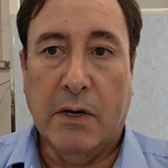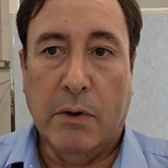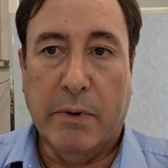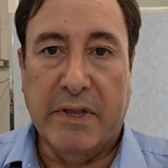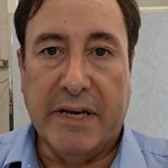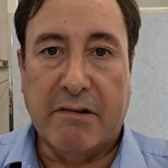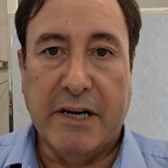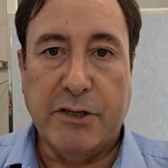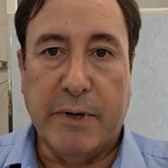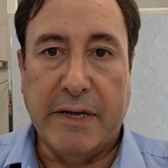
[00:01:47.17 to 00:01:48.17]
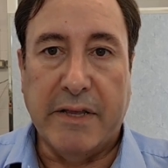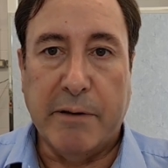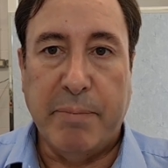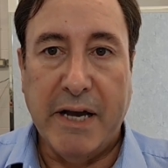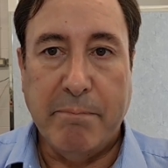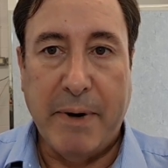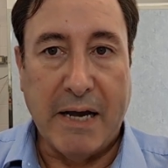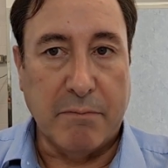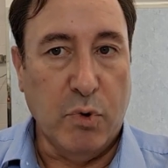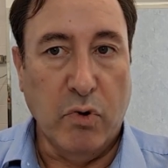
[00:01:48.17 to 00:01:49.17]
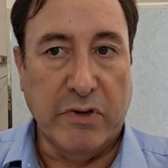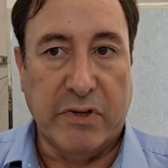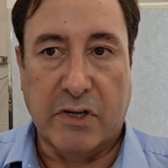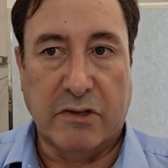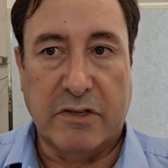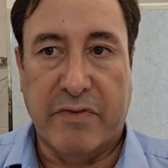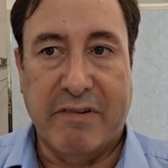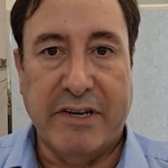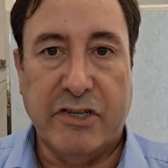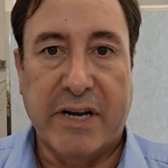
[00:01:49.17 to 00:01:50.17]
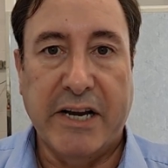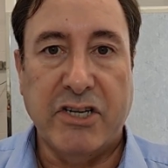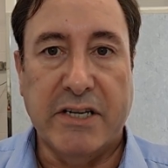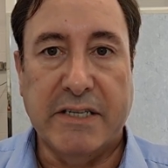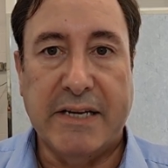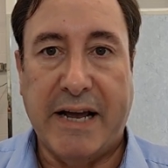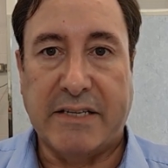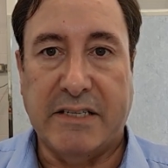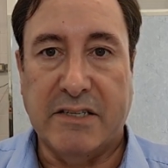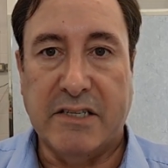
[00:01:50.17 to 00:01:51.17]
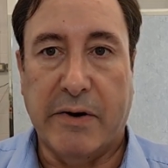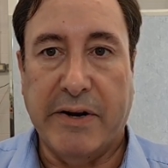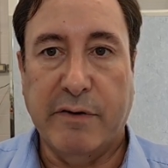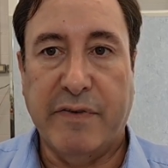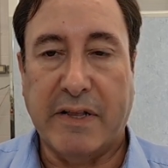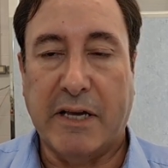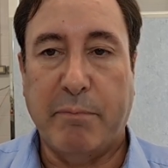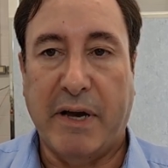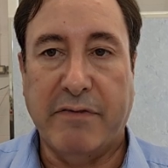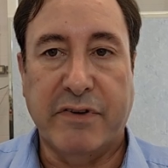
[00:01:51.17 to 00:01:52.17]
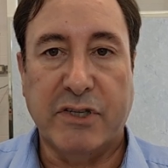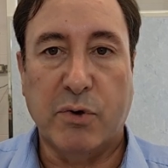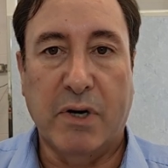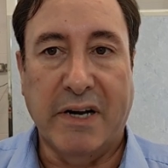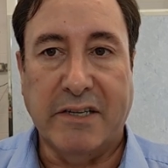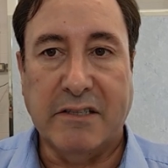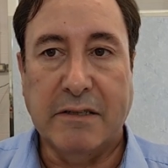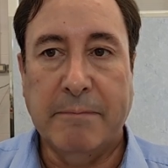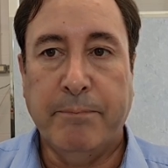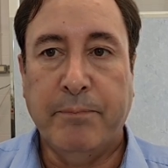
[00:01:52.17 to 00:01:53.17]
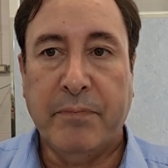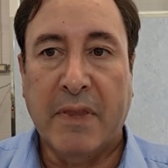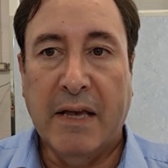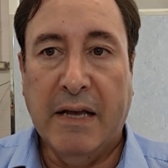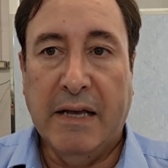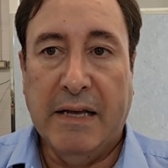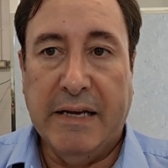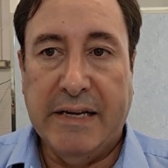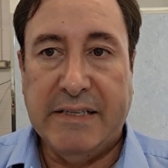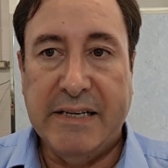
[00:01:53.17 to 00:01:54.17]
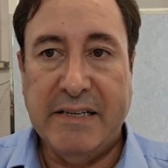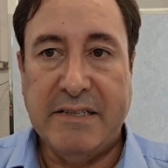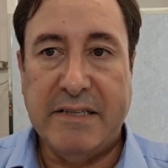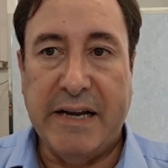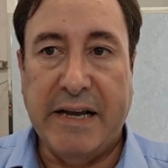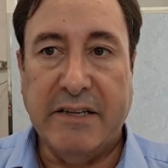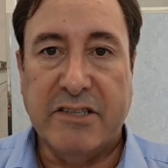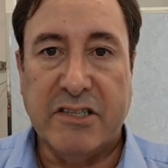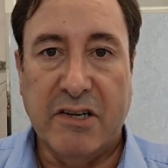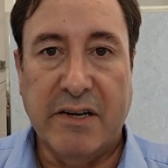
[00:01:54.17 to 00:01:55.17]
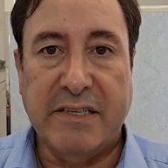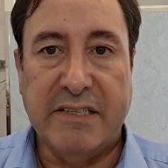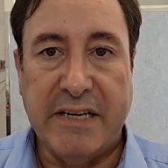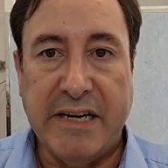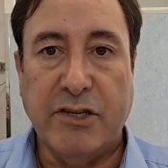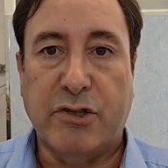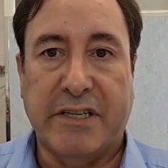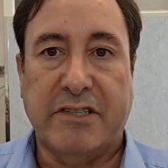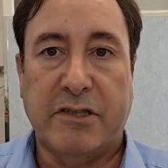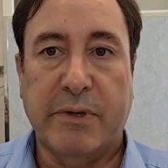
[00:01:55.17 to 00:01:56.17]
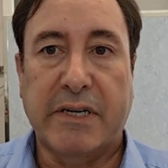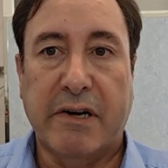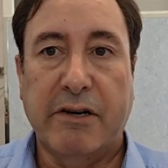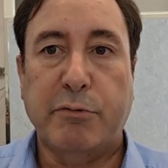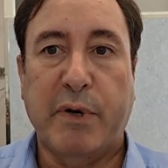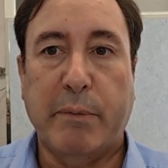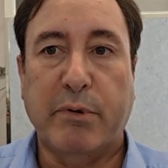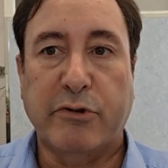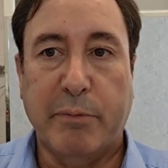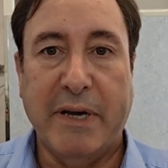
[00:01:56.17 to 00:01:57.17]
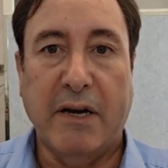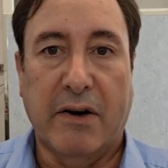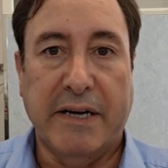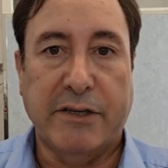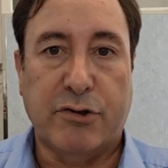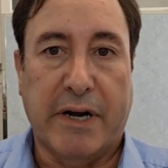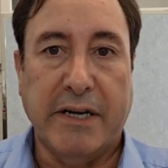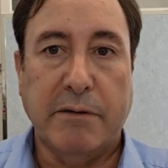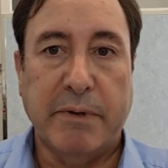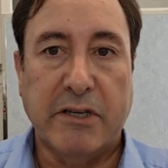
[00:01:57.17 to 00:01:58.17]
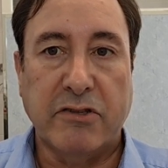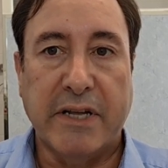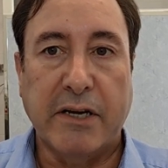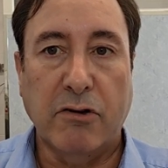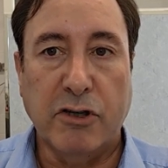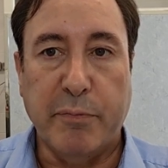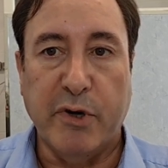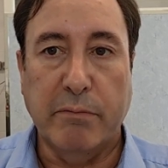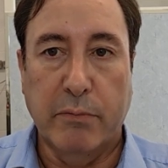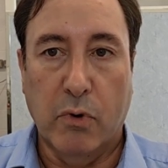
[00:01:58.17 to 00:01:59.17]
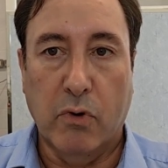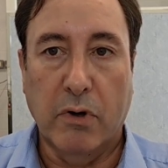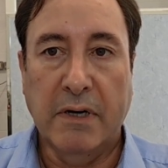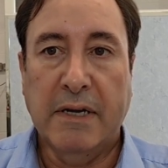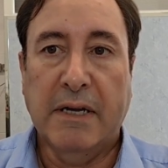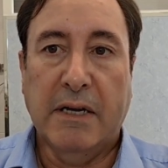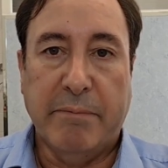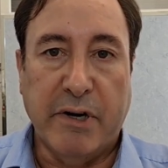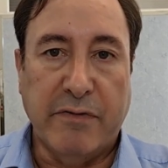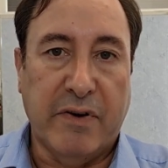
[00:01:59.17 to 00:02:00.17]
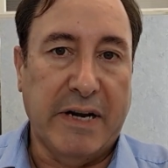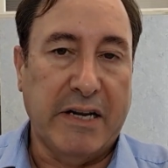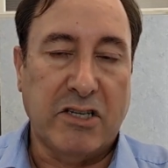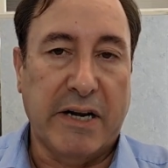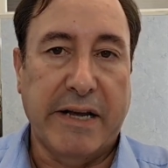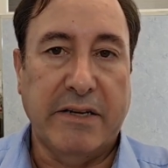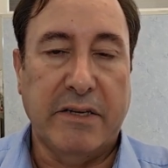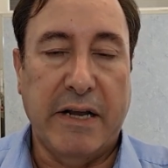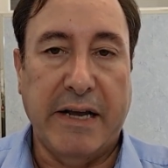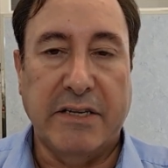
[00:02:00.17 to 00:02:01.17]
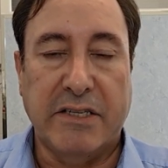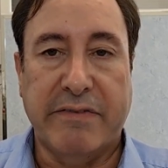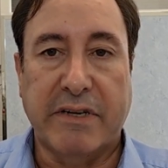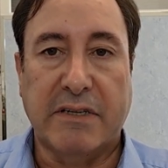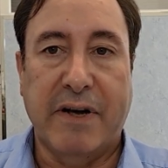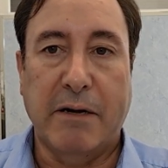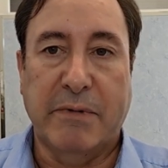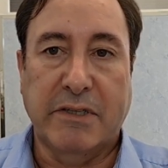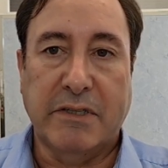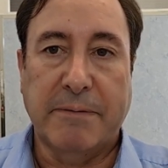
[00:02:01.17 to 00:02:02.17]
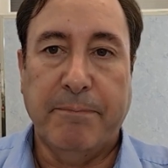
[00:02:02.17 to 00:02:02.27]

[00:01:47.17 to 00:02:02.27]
When they graduate, they pay back more than the cost of their education in taxes, so in effect they pay for it twice. It is in society's interest to encourage people to be highly trained because they contribute more both financially and in civic development.